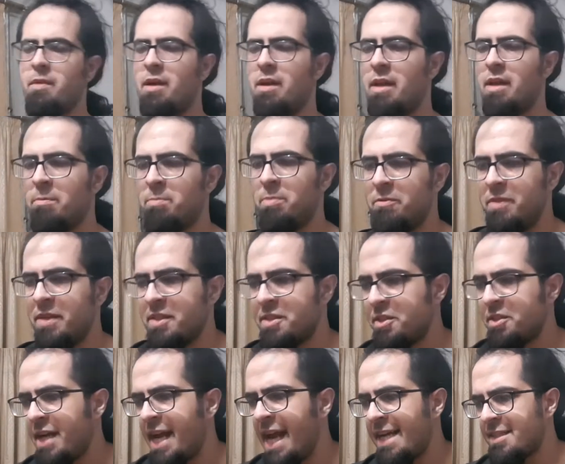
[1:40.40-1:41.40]
a
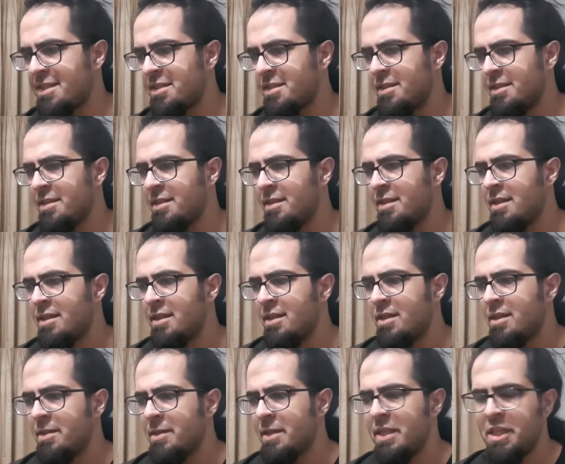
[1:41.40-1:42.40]
professor asked
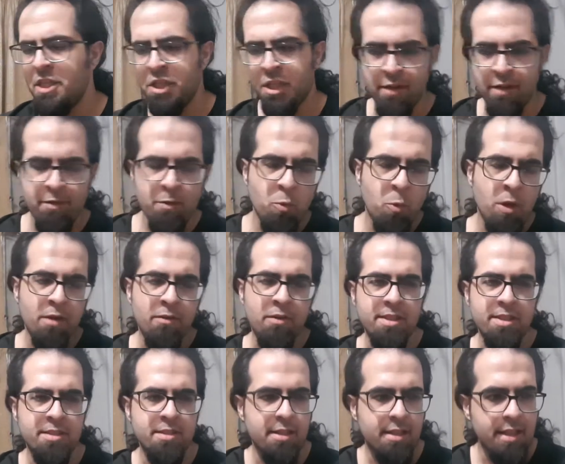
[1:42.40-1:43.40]
each and every one of
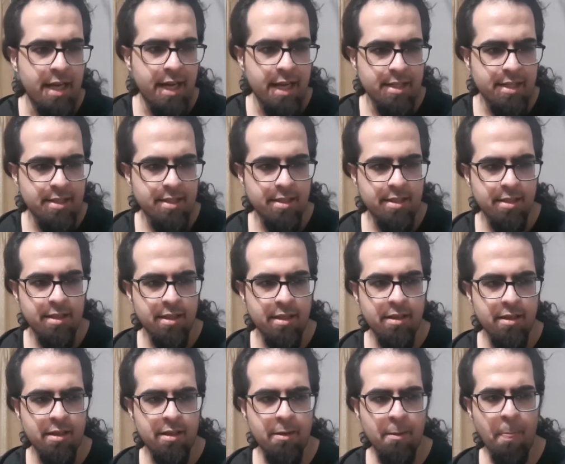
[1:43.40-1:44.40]
us in the class
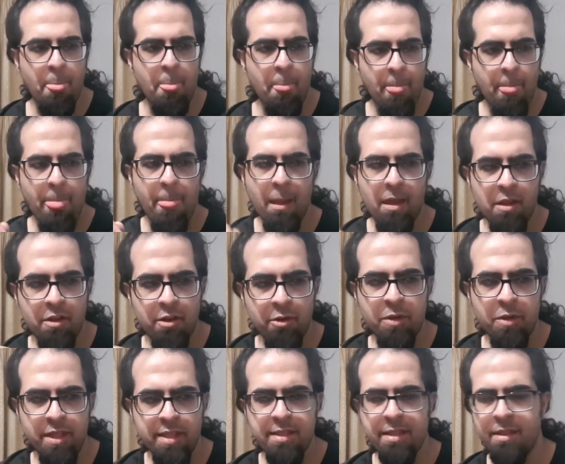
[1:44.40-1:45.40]
the
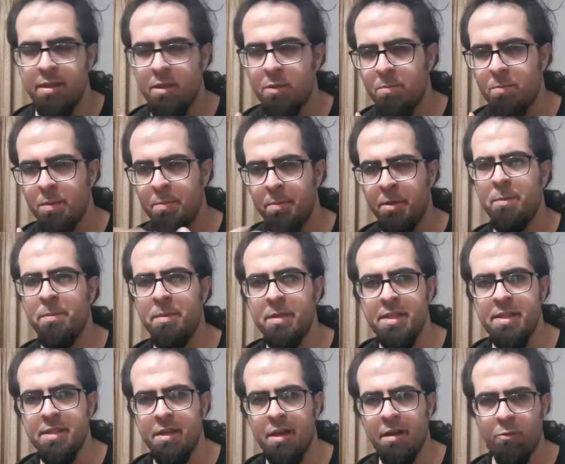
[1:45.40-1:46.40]
reason, the
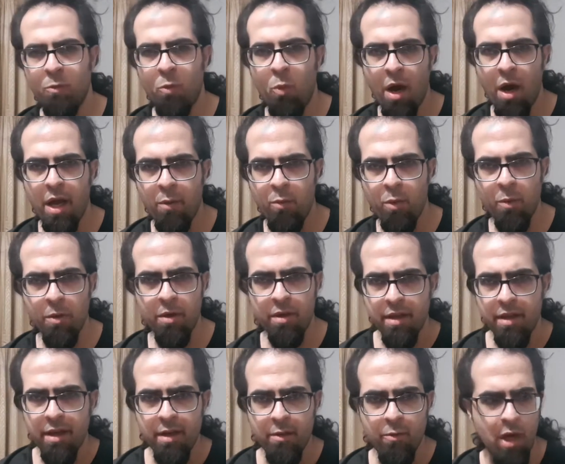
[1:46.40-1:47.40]
purpose of why we were
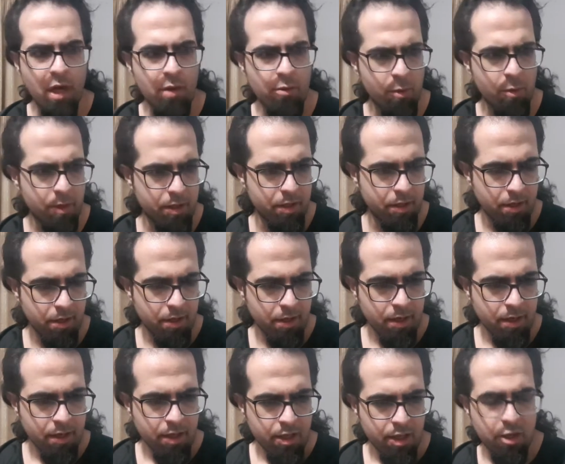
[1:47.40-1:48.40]
there, why we were
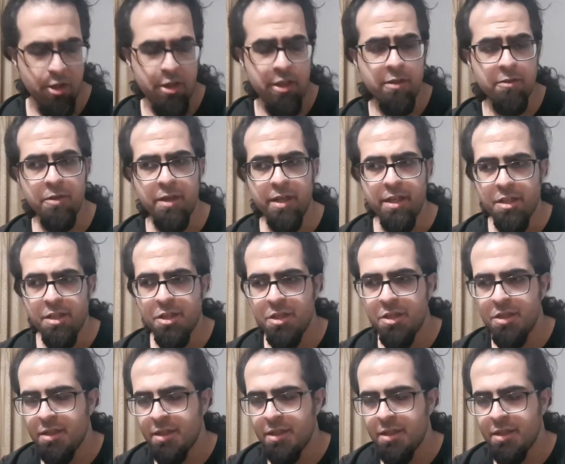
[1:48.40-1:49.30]
learning French,